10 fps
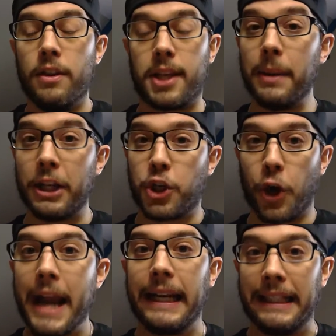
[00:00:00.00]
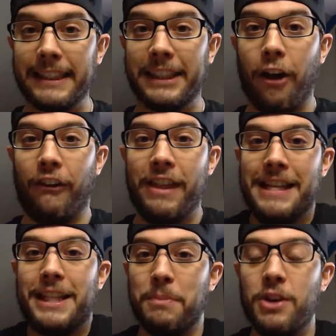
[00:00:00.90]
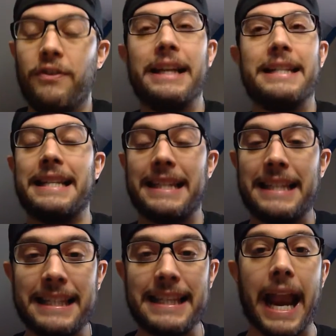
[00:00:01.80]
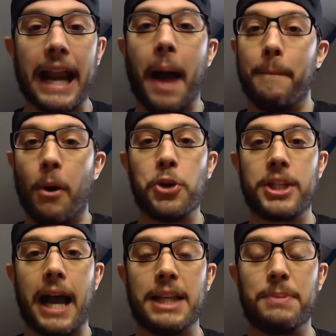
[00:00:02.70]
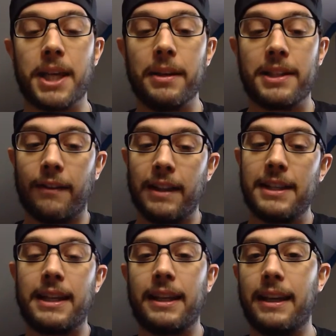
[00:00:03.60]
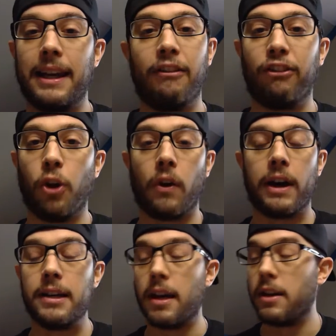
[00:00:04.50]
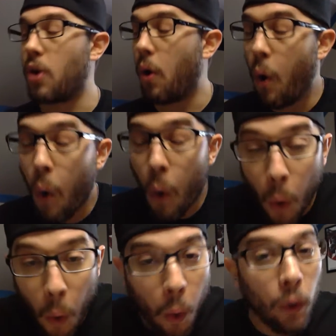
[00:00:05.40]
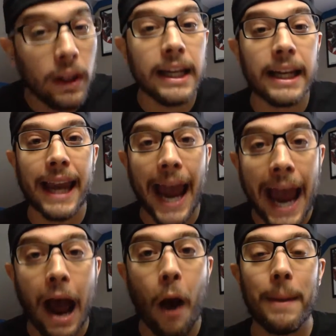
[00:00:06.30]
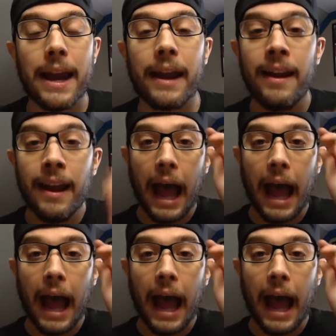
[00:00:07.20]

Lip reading: Some of the training stuff in this movie is insane on both sides, but some of the stuff that this kid Florian does, holy cow, man.